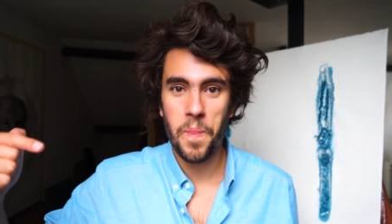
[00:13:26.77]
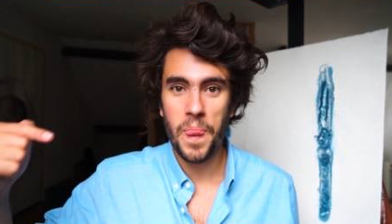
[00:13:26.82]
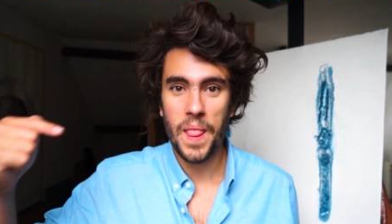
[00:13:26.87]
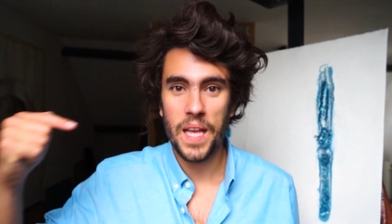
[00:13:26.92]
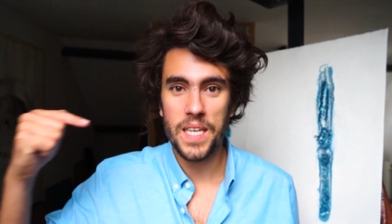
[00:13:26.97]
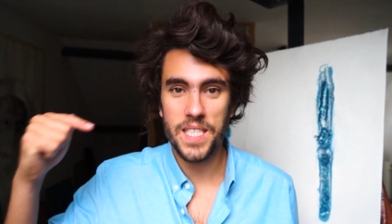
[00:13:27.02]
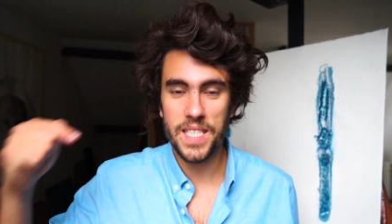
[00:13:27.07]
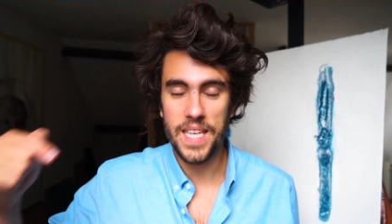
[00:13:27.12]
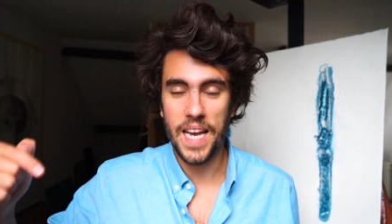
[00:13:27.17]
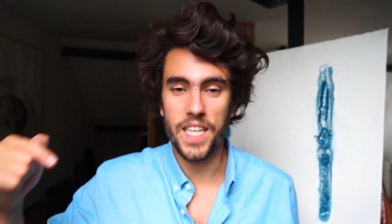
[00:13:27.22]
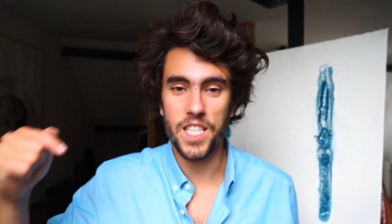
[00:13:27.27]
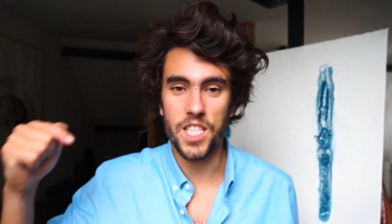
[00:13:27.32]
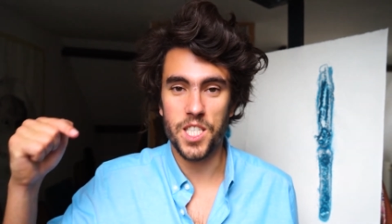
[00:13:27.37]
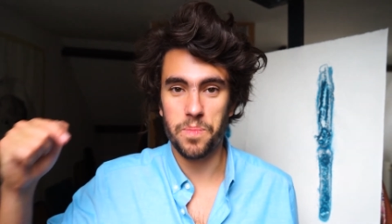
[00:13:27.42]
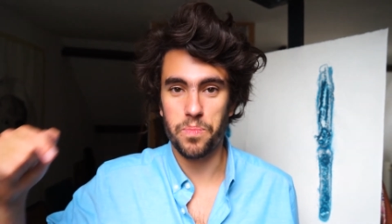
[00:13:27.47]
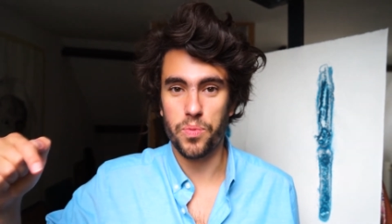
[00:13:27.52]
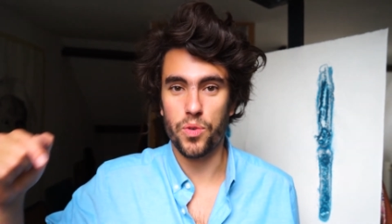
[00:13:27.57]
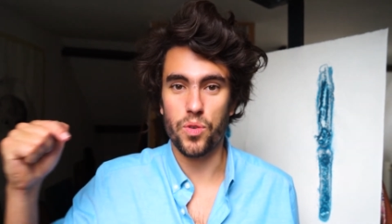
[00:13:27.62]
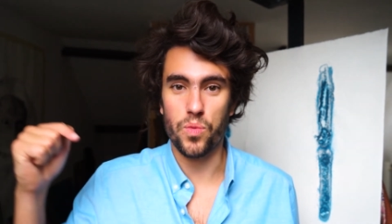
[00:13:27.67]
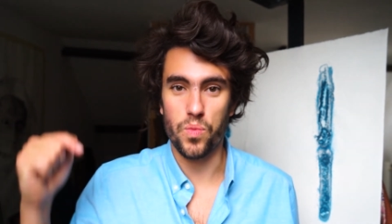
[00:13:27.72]
cents
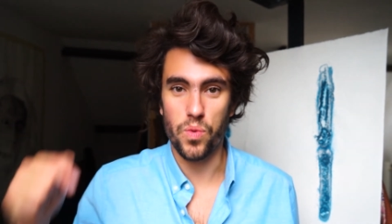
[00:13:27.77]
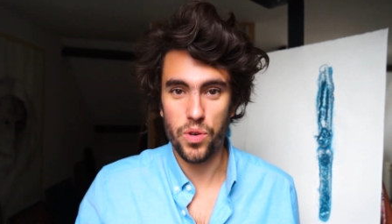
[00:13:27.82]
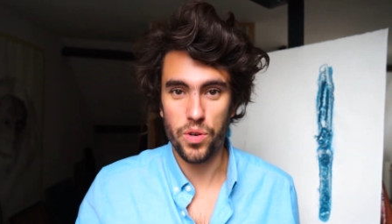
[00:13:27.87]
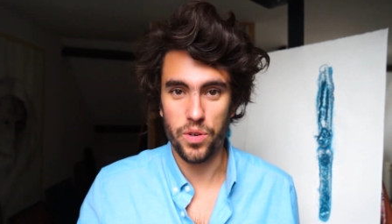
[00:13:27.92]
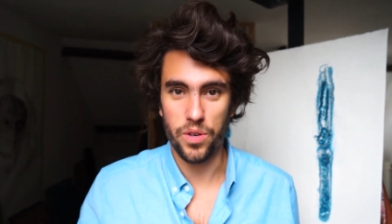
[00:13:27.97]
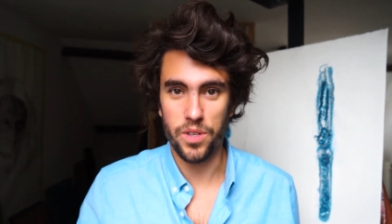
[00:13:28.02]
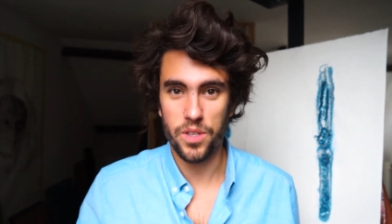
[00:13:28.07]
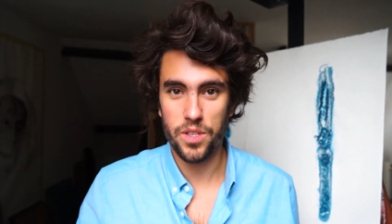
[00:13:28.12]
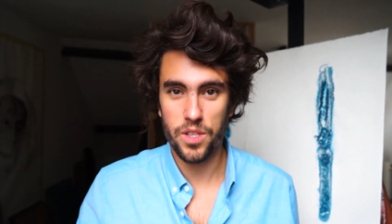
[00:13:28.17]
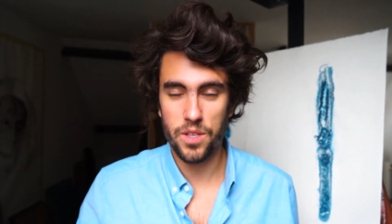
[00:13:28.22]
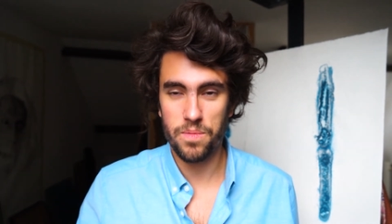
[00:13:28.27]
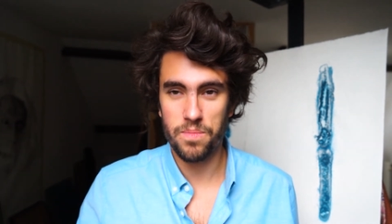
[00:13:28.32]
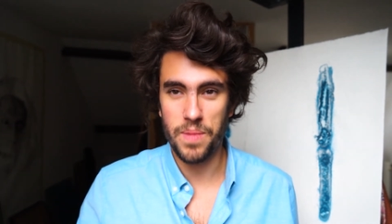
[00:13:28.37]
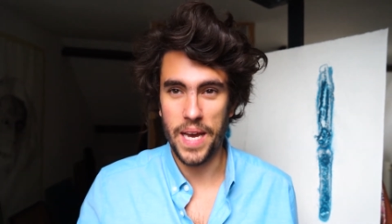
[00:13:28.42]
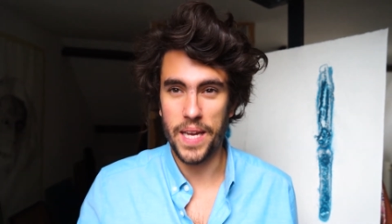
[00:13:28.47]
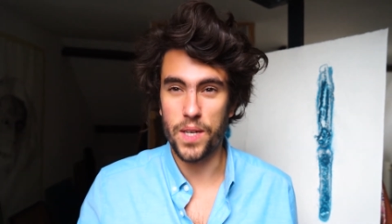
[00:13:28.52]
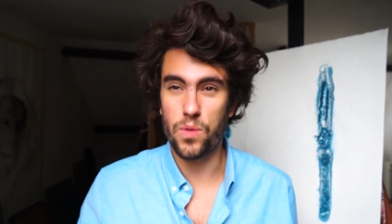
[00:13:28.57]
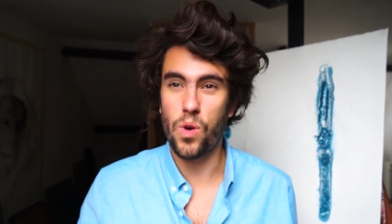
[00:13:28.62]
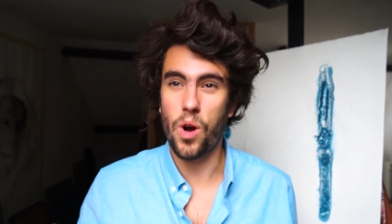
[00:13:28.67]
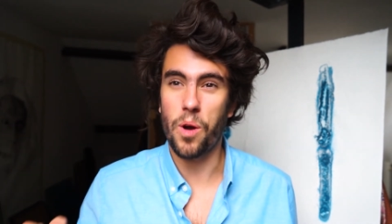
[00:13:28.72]
per word
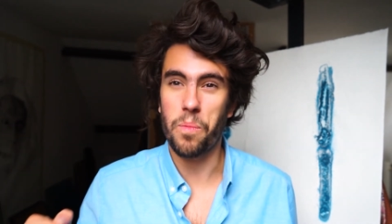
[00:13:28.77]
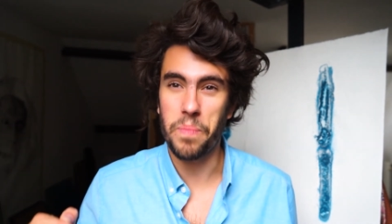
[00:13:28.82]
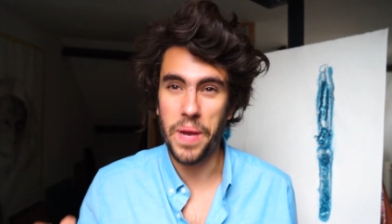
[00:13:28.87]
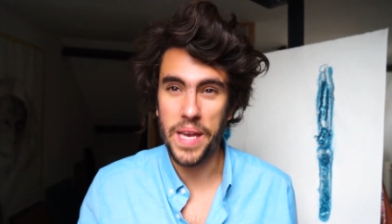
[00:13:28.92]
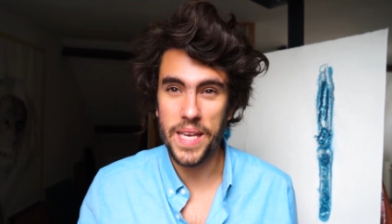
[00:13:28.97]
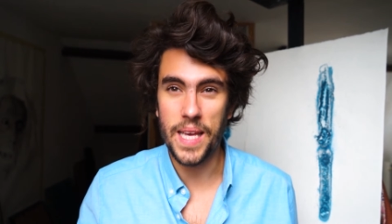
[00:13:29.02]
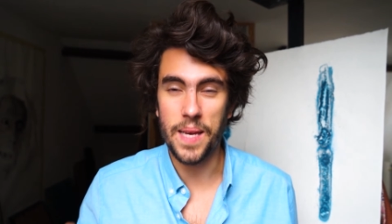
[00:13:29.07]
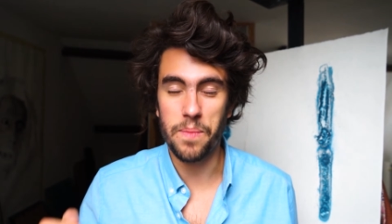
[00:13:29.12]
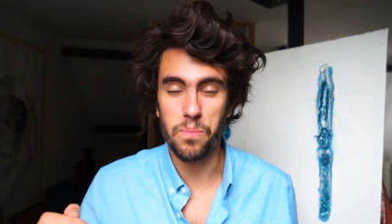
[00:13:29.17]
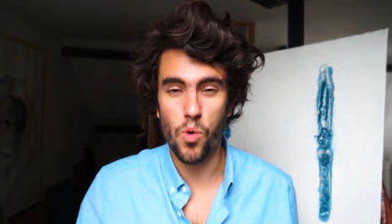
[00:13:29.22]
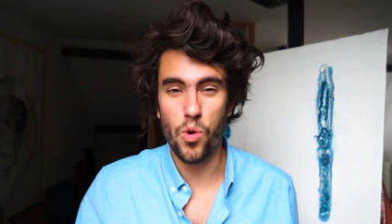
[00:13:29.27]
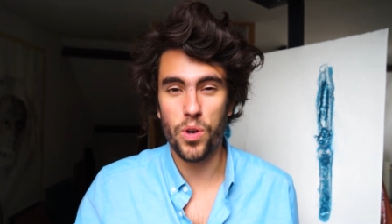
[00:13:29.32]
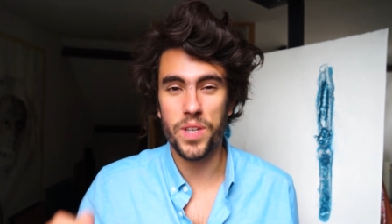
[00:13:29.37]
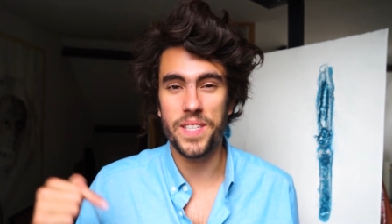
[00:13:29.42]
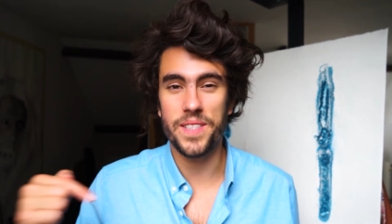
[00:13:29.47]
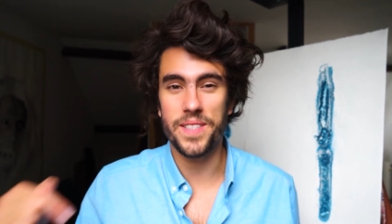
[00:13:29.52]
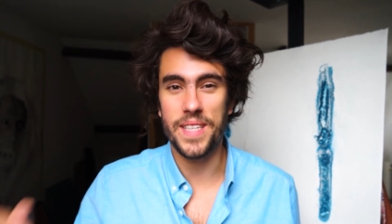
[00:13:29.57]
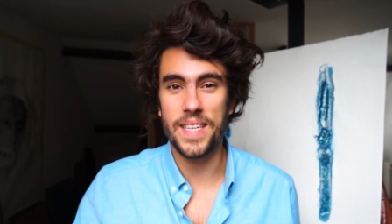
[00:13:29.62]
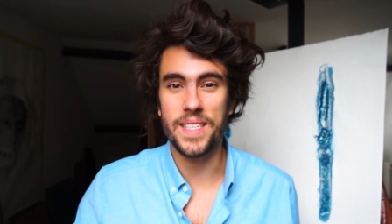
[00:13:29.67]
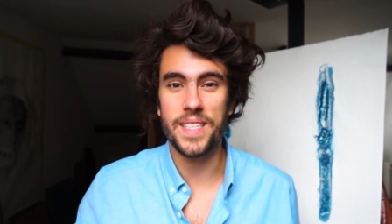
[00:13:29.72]
and who are making more
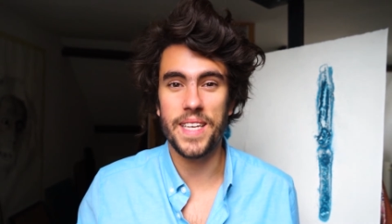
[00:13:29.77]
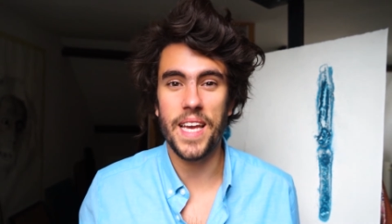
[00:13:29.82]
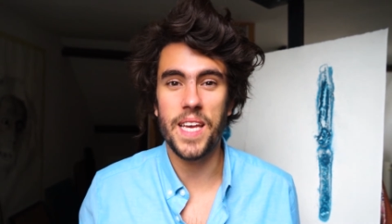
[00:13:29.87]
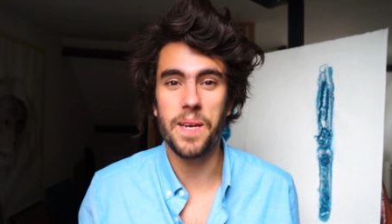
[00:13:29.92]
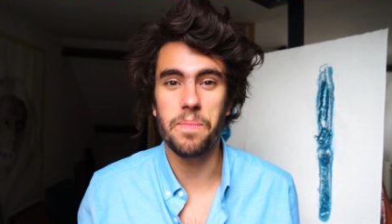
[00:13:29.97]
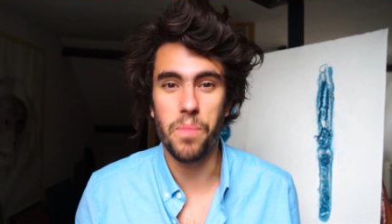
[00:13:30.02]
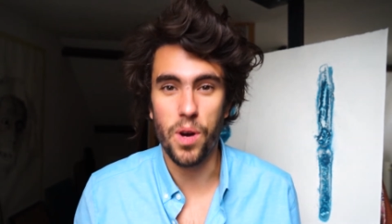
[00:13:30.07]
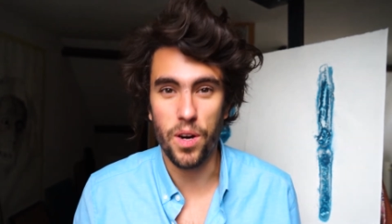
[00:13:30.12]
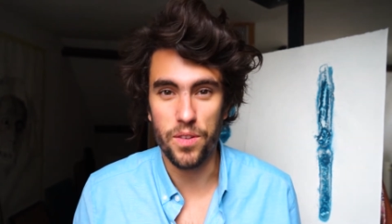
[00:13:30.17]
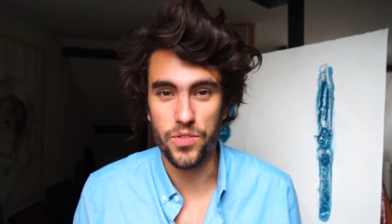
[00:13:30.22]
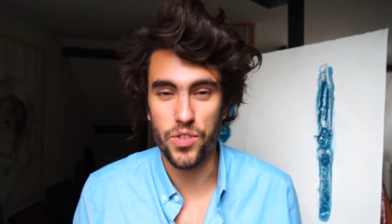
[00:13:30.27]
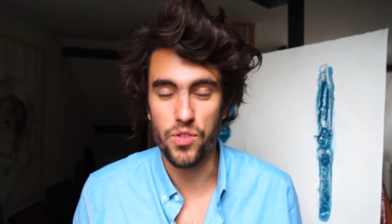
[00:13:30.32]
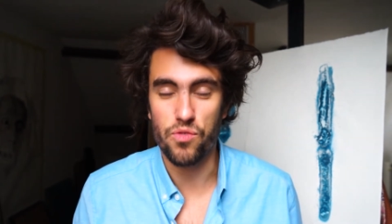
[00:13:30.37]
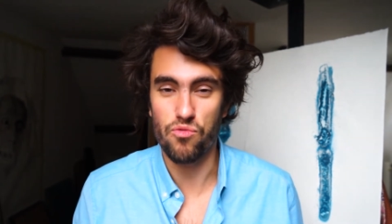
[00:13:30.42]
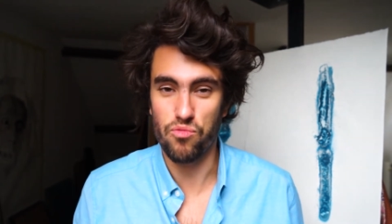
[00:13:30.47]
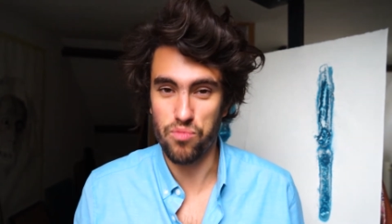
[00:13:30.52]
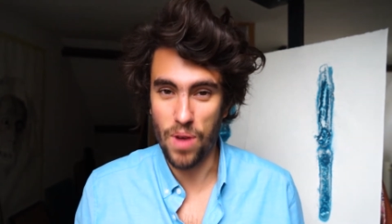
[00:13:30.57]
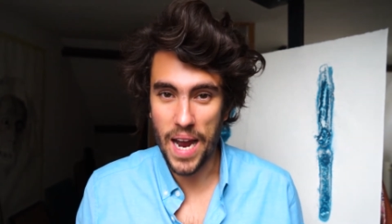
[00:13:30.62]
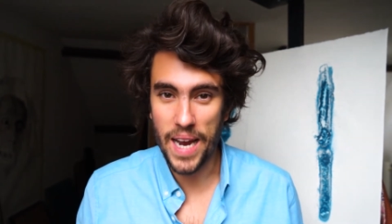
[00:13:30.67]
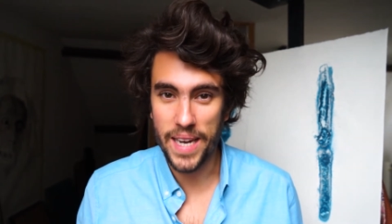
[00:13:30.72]
than 10K a month
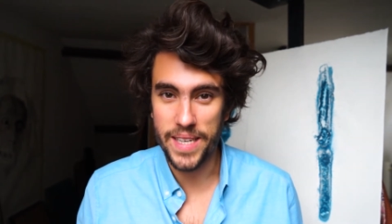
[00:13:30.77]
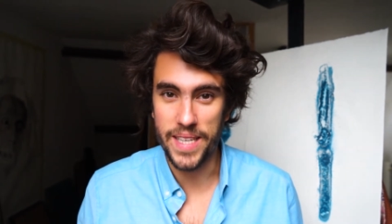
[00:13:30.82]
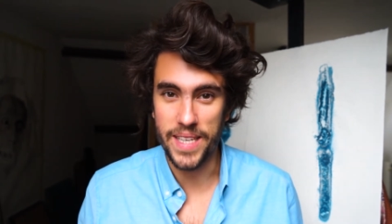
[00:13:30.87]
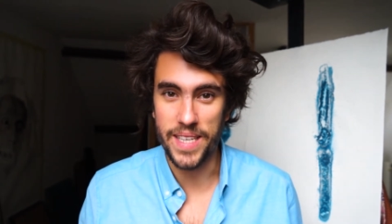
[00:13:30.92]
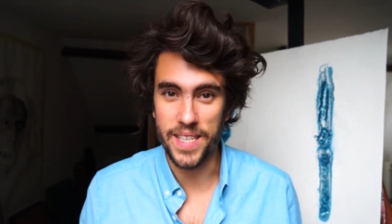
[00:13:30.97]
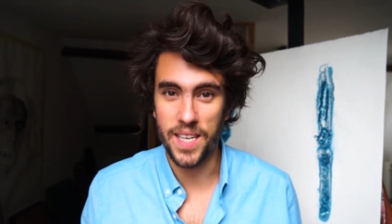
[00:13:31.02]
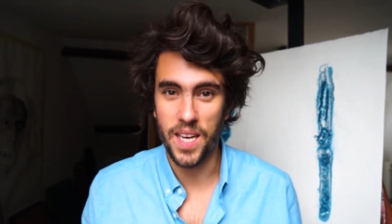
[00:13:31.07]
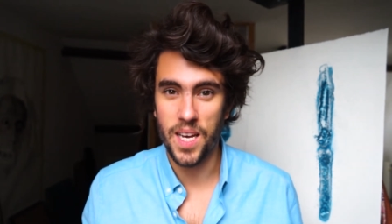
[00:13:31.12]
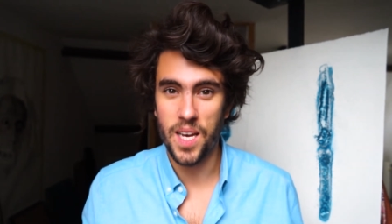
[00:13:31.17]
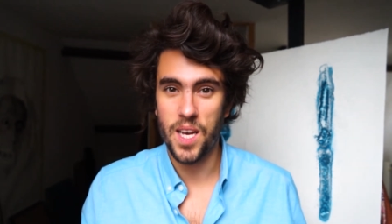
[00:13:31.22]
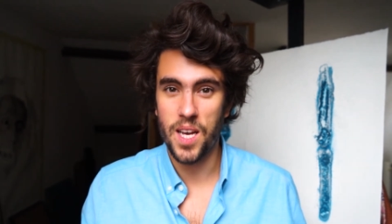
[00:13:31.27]
writing